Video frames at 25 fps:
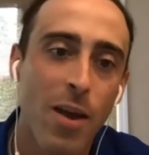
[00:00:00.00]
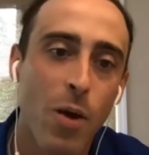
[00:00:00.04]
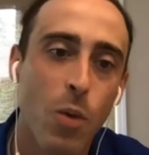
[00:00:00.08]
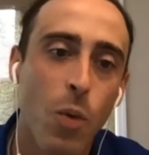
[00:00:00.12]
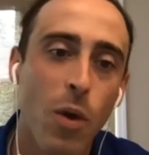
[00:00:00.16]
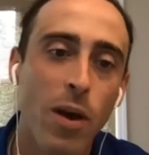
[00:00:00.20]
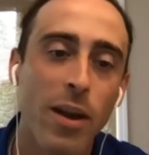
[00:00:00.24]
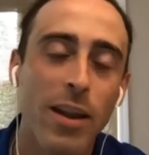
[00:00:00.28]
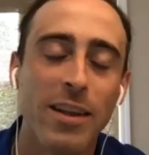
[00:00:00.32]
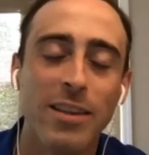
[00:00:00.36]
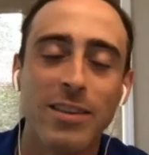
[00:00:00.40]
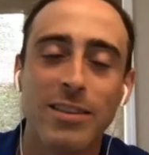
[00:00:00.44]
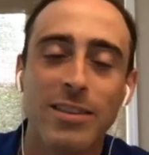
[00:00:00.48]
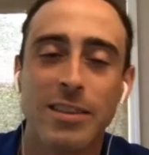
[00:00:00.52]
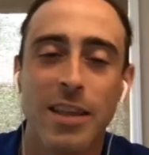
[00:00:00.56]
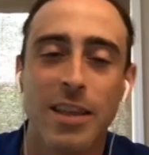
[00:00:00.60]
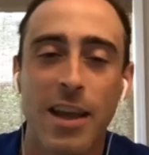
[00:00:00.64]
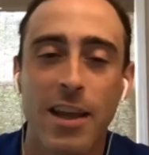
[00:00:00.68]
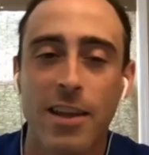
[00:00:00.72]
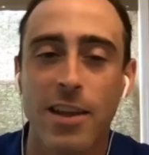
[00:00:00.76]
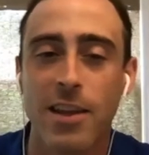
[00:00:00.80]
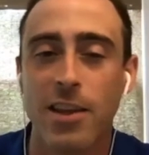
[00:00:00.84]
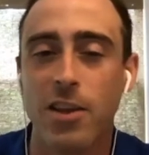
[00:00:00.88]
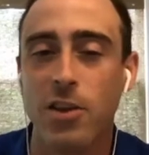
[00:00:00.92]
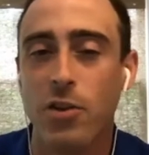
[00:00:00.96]
What
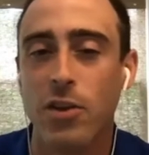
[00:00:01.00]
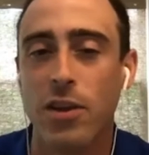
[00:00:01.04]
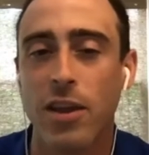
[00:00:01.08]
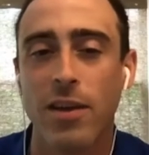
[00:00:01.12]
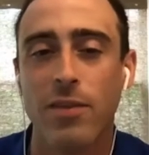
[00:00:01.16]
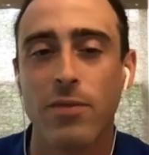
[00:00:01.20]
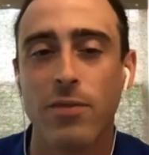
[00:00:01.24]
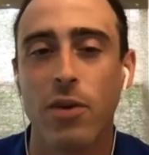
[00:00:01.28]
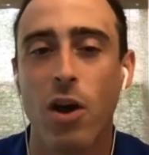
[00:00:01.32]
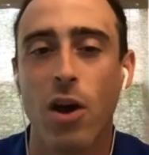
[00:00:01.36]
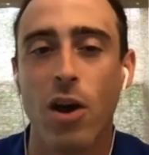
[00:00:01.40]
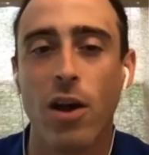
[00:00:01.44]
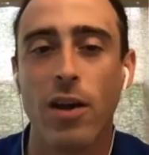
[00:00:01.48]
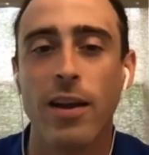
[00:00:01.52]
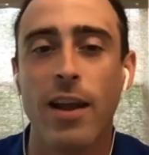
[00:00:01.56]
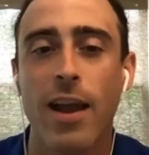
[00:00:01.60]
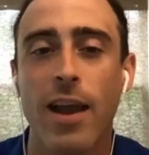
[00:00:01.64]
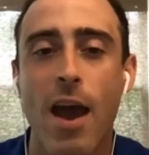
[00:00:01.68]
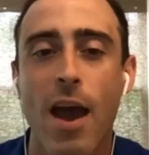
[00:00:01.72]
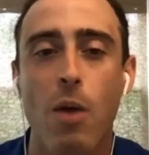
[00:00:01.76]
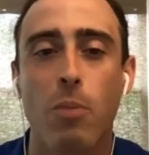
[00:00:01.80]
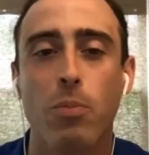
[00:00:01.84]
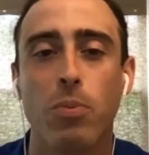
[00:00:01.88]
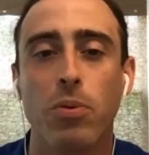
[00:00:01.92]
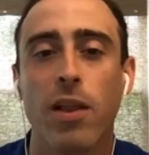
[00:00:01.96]
insight can you give on
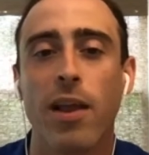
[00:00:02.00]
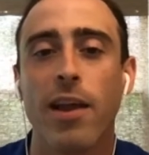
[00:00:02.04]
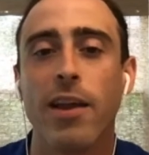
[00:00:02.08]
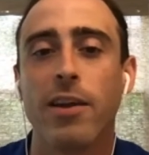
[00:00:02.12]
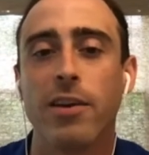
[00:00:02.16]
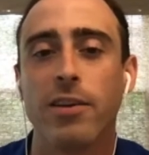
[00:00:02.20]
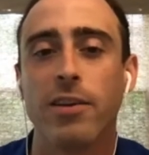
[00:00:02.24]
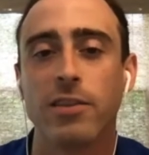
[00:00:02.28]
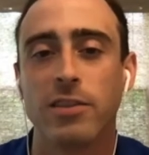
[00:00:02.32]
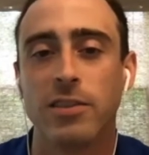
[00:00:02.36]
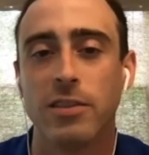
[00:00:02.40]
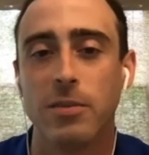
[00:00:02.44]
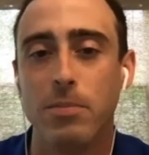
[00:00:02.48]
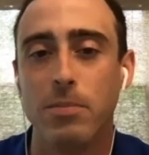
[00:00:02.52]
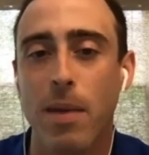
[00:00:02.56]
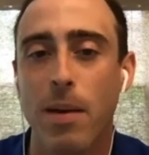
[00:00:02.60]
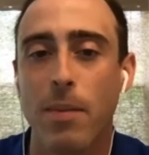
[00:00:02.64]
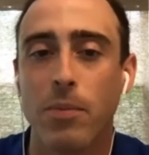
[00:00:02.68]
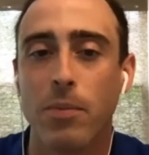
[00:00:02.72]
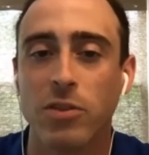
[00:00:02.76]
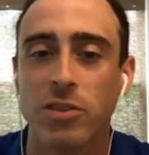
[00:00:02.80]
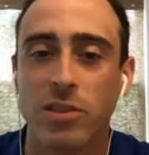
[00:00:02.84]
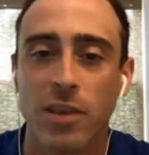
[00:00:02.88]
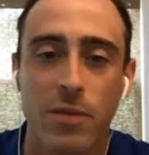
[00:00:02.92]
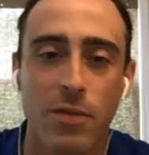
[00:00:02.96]
how players and
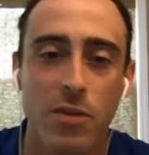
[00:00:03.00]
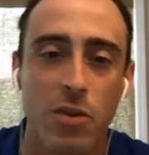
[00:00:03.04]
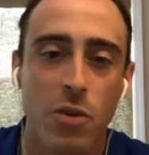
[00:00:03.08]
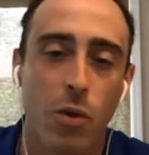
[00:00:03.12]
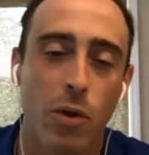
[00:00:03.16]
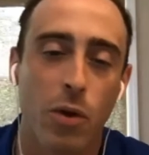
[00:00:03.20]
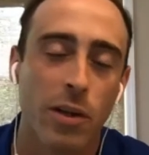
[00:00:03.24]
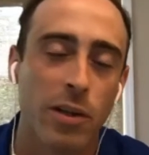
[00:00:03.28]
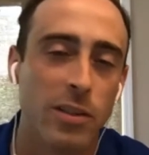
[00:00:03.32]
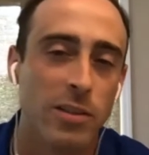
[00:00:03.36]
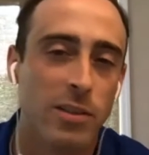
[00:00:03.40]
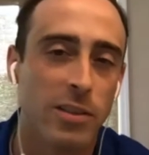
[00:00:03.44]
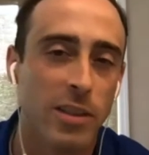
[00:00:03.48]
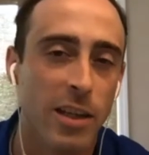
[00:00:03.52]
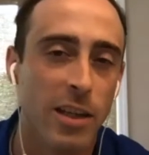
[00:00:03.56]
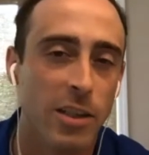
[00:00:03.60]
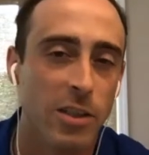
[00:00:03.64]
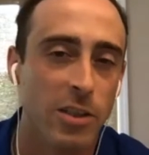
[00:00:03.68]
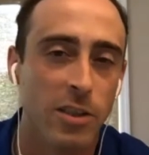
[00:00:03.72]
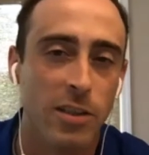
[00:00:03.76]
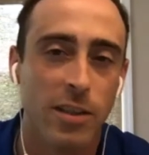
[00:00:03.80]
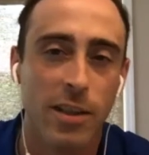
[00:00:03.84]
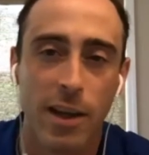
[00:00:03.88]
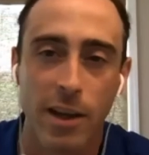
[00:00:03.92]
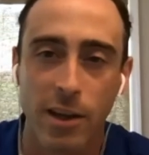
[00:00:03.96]
members of the
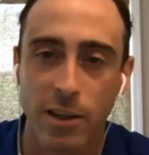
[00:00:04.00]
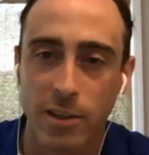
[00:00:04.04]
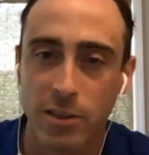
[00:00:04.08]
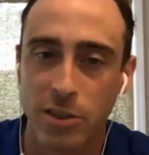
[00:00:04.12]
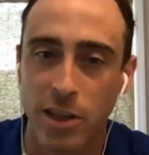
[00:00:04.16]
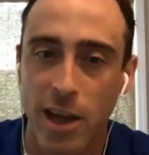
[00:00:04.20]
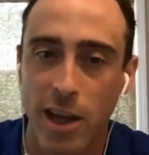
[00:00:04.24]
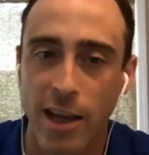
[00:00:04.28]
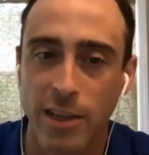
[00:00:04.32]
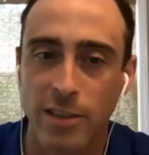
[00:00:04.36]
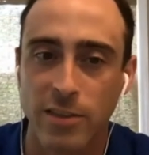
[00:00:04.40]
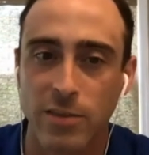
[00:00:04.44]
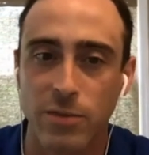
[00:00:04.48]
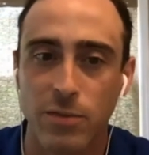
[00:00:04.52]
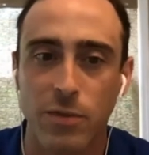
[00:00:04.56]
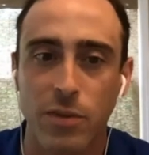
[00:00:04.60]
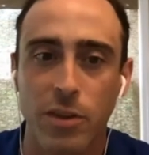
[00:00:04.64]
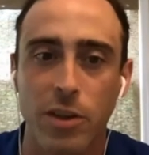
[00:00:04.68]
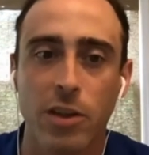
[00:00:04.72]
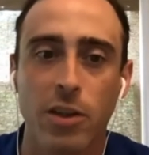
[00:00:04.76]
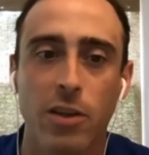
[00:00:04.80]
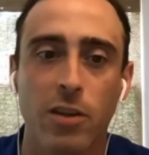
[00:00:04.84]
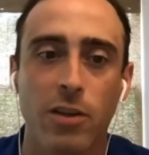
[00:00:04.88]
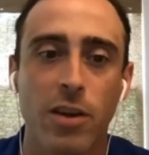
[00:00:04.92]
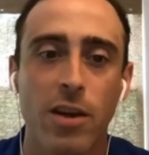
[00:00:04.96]
organization there in
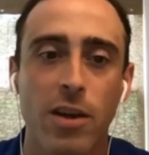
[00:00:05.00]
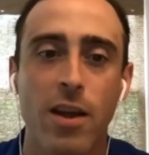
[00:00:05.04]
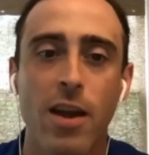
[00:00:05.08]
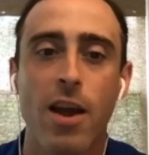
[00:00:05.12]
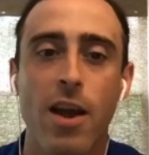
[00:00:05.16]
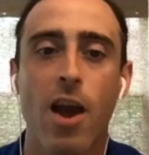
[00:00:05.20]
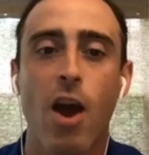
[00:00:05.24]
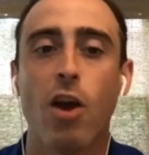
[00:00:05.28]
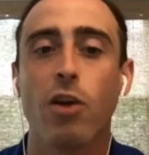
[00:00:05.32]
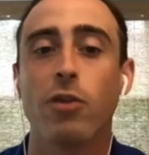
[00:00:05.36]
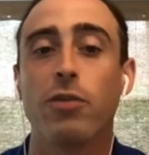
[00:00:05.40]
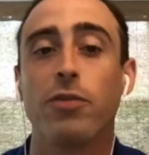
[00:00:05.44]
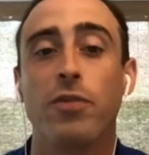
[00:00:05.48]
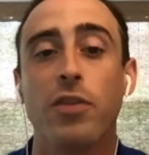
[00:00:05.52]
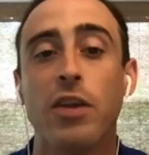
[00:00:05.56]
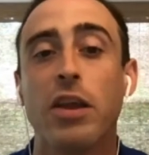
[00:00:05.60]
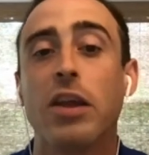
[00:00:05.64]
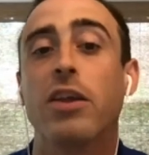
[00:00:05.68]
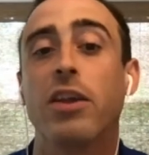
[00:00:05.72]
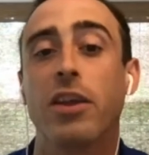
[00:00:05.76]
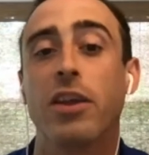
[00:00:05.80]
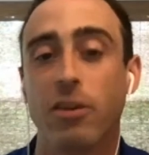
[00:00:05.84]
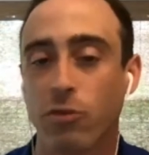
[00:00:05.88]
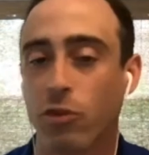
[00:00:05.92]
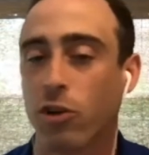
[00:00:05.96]
Jacksonville are
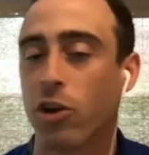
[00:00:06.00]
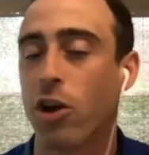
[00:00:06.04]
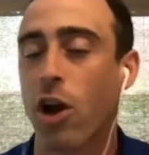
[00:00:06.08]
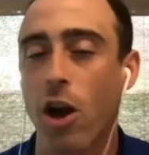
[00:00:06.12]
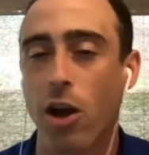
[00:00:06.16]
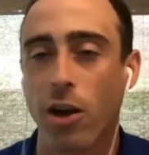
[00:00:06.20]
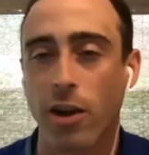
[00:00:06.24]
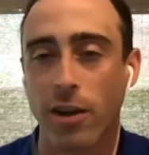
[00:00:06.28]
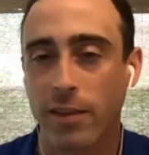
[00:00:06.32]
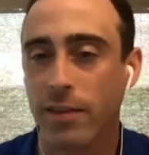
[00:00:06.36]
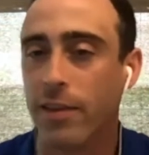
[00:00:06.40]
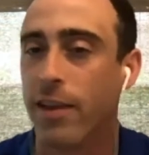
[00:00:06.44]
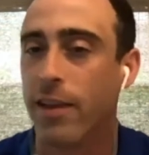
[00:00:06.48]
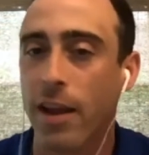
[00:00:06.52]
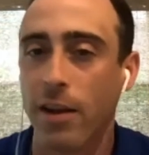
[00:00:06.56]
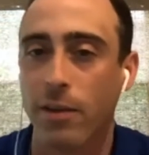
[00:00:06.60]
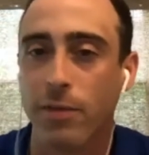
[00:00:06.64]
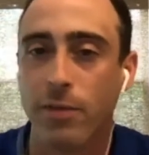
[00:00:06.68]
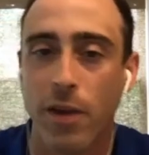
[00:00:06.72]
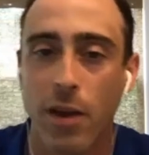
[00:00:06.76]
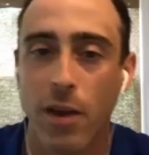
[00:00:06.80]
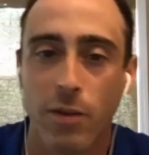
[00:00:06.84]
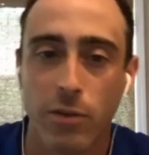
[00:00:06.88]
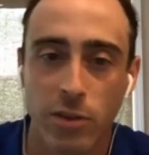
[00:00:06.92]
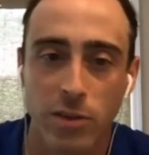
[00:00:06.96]
feeling regarding the
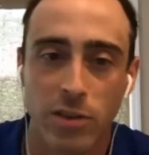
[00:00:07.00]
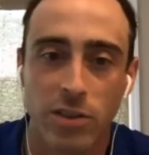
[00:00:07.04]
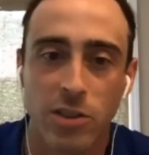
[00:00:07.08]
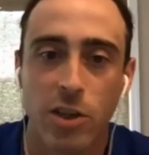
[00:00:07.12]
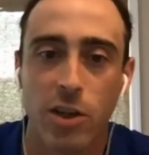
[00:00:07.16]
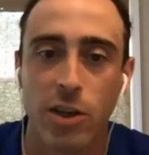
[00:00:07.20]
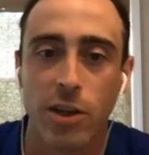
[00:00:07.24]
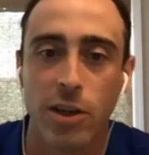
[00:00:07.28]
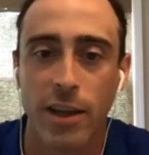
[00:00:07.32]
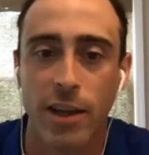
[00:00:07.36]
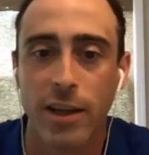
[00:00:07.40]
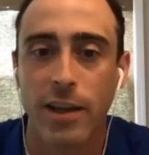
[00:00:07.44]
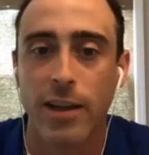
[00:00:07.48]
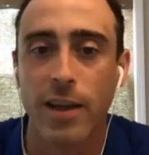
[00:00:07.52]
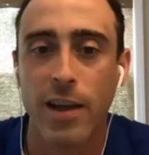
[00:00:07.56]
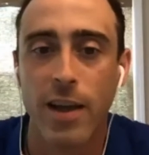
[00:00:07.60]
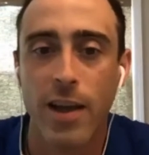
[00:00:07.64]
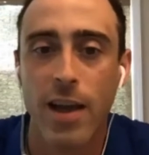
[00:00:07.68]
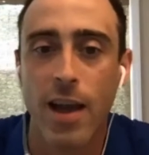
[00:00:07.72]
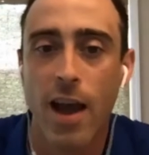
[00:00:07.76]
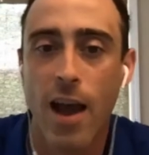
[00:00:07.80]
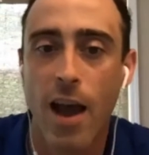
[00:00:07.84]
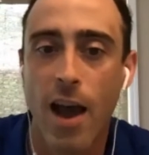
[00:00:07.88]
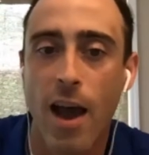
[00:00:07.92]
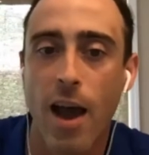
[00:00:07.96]
NFL returning,
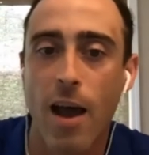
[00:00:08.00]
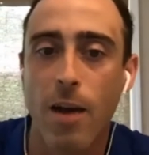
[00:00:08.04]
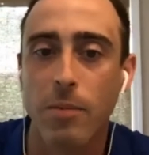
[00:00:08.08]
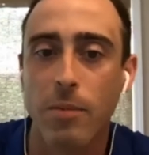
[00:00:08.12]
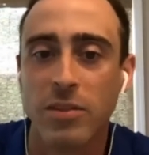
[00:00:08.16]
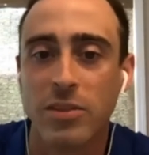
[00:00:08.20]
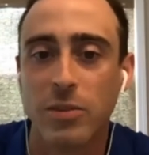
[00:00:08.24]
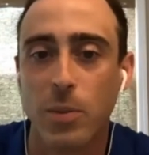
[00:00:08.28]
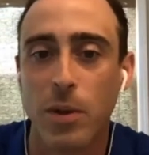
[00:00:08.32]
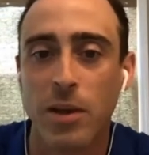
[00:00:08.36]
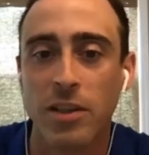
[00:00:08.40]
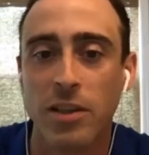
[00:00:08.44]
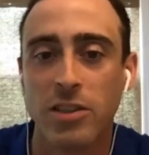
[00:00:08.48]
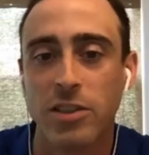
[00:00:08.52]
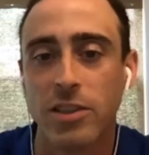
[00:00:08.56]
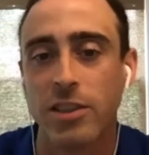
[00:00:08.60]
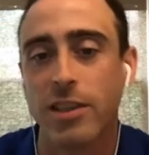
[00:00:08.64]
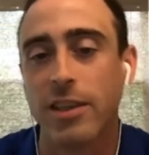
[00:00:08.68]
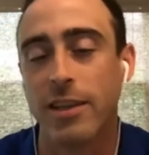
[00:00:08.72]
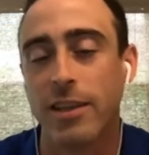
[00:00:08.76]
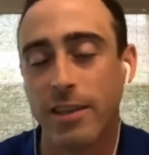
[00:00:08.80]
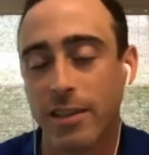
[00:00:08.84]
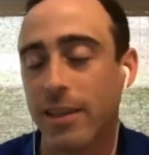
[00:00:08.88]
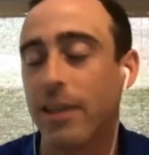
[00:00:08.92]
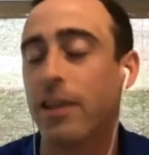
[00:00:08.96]

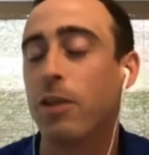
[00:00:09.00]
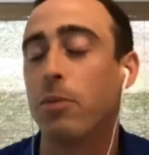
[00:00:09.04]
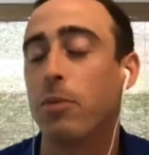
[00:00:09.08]
especially in